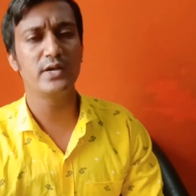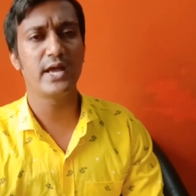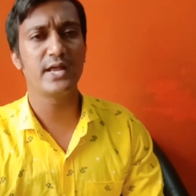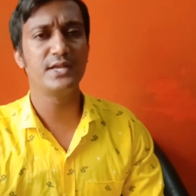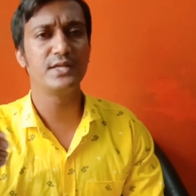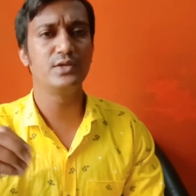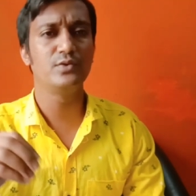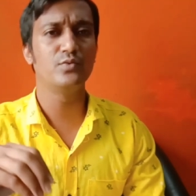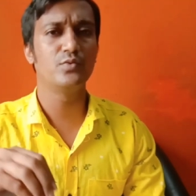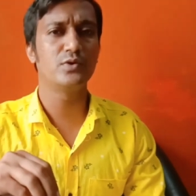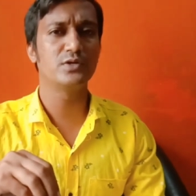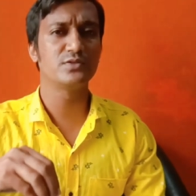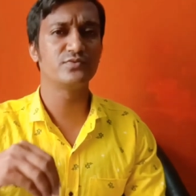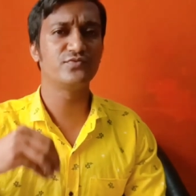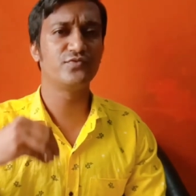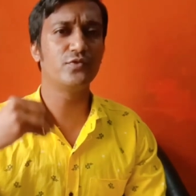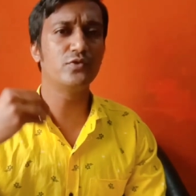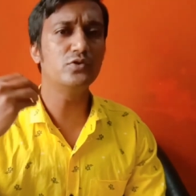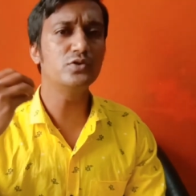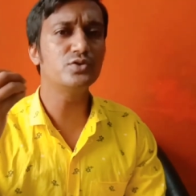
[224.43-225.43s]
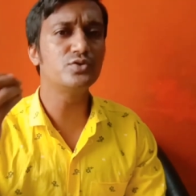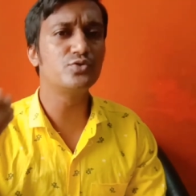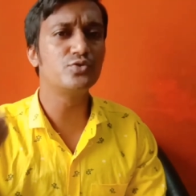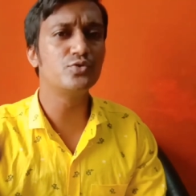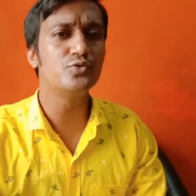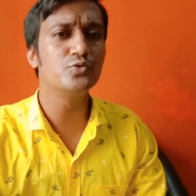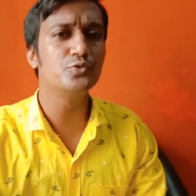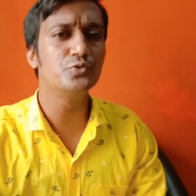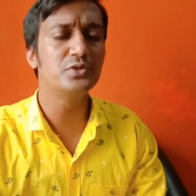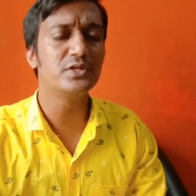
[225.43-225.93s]
and he was forced
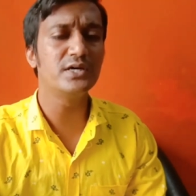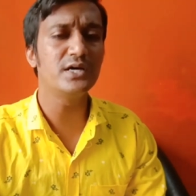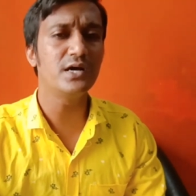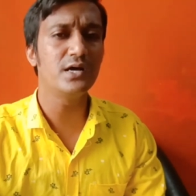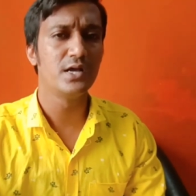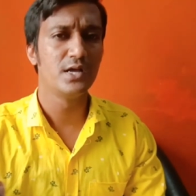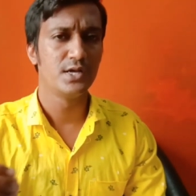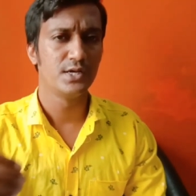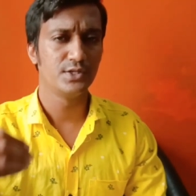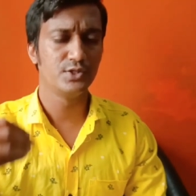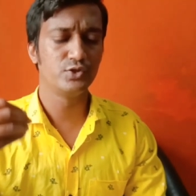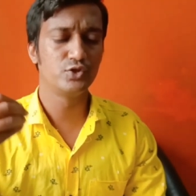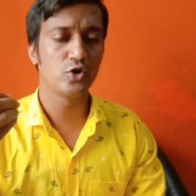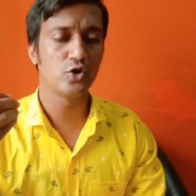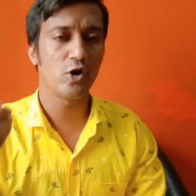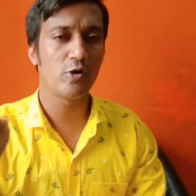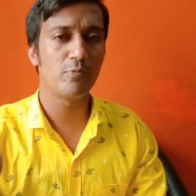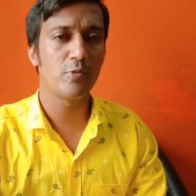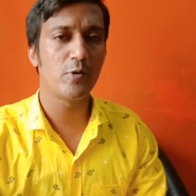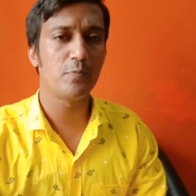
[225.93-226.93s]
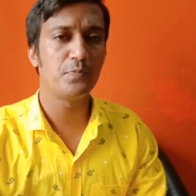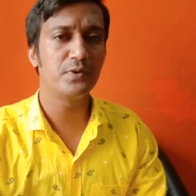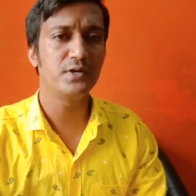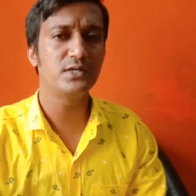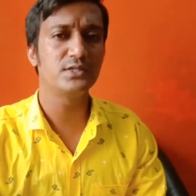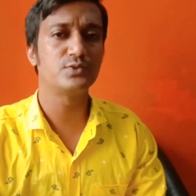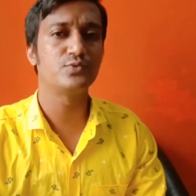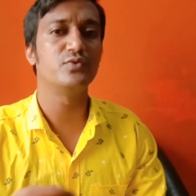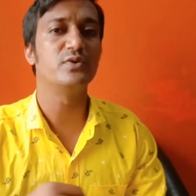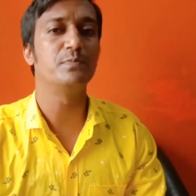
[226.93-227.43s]
to do the job of a
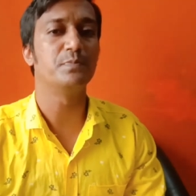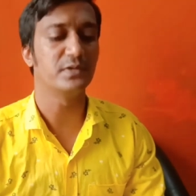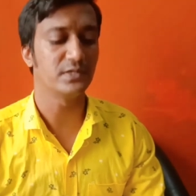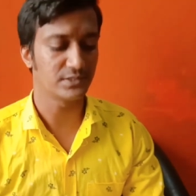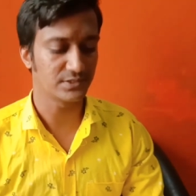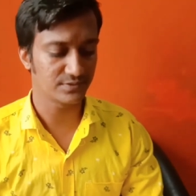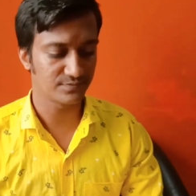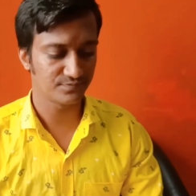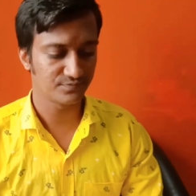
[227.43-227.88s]
sweeper.